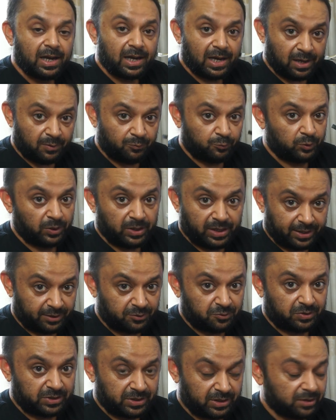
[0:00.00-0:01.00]
I would like
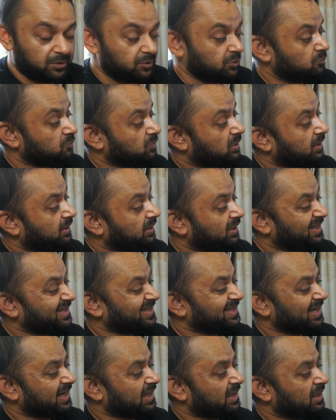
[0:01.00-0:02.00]
to tell you that
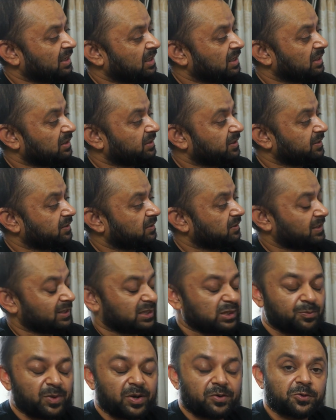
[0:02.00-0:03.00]
this uh, little
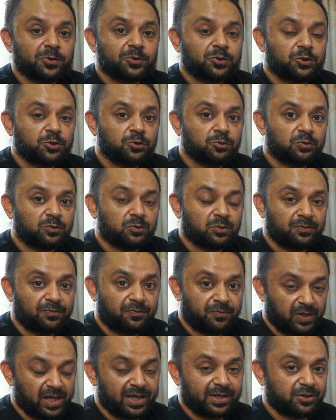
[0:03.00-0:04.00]
Sparrow two
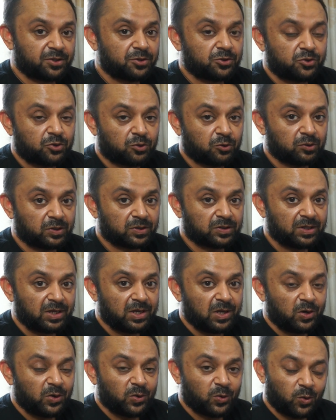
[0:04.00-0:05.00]
flight controller
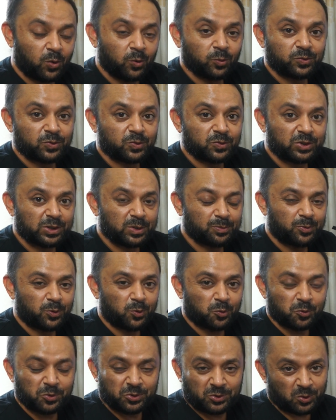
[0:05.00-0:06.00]
also
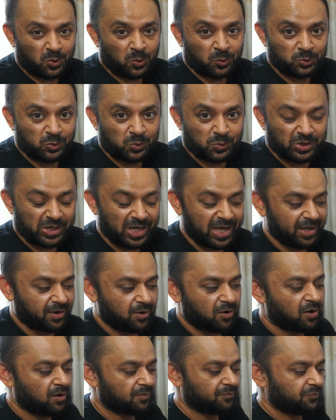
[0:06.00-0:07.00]
supports auto
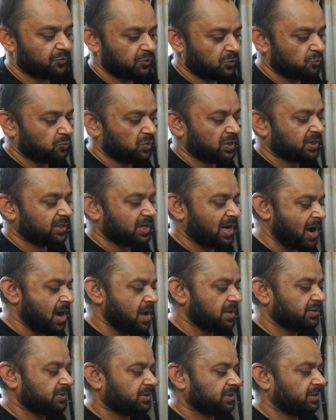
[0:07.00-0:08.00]
takeoff. You can
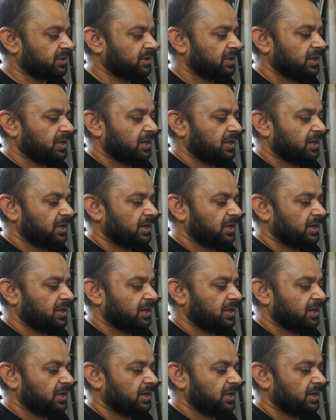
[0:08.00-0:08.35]
either